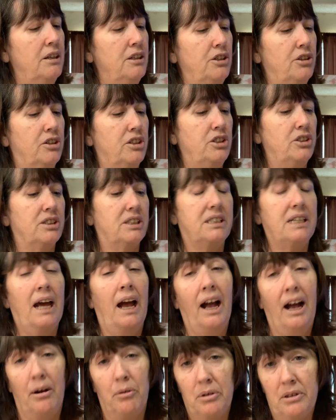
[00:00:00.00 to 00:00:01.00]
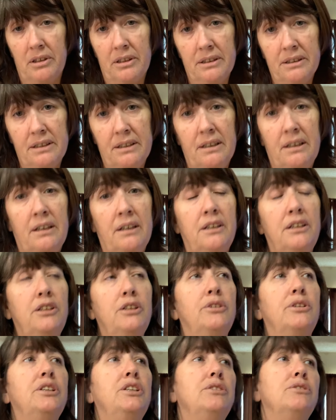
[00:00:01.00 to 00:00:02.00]
You can use a towel.
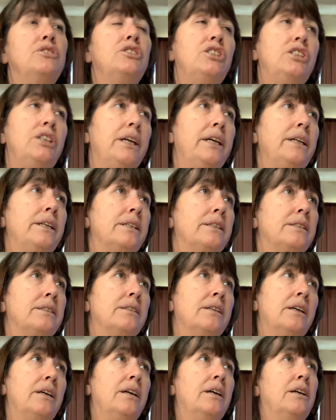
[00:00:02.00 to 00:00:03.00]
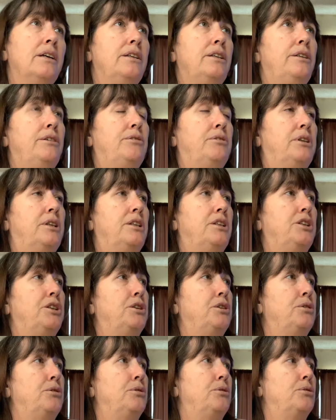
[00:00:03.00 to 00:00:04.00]
You can use sheets. You can
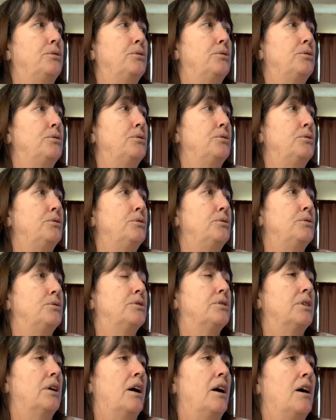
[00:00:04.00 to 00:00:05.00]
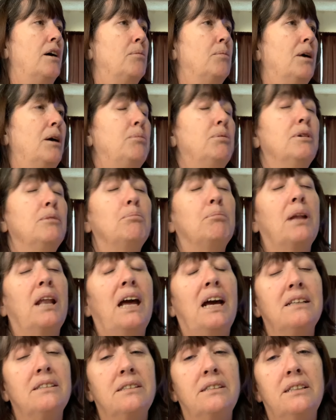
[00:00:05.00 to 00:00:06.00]
use, I put
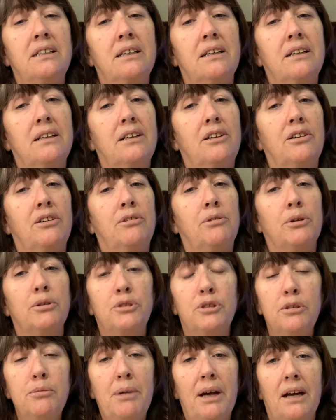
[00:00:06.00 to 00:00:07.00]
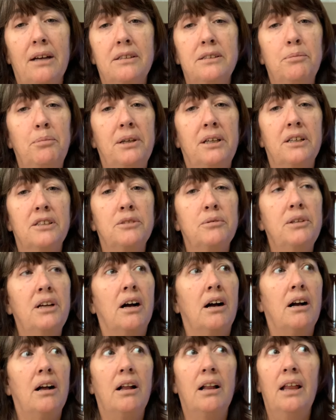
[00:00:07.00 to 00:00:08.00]
plastic grocery bags because we
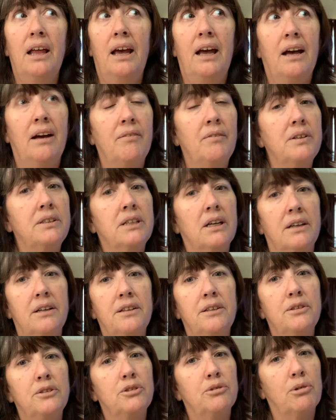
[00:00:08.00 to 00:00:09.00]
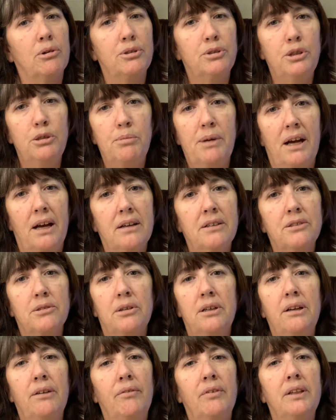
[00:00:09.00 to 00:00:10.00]
all have a ton of those grocery bags, or
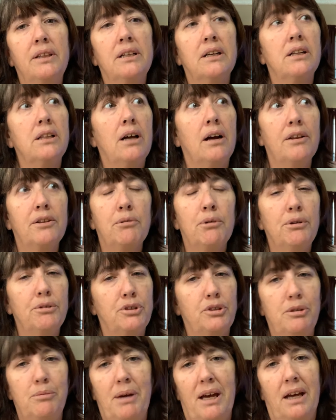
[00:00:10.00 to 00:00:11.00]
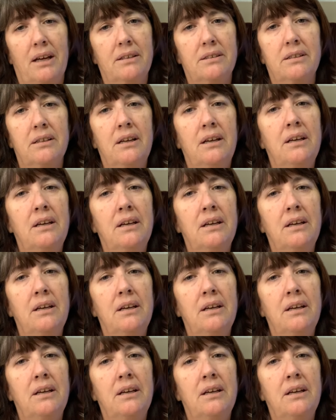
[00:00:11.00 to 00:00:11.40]
even the cloth grocery bags.